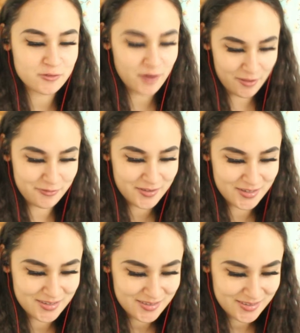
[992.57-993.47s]
for
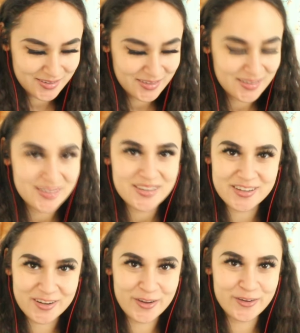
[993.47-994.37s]
Evan.
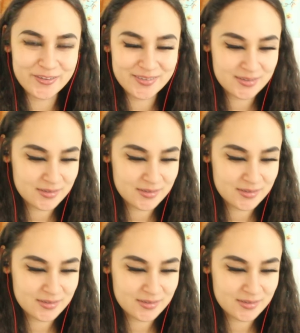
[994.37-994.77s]
You know?